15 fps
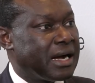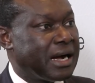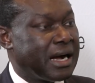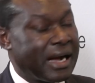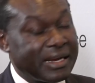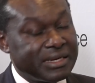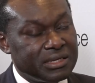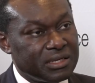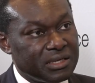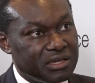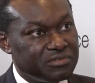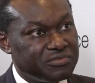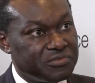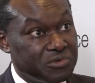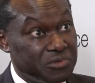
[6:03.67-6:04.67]
And
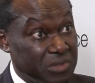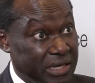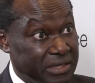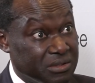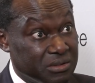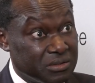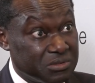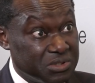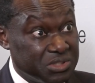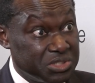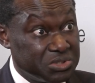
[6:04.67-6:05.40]
if you and the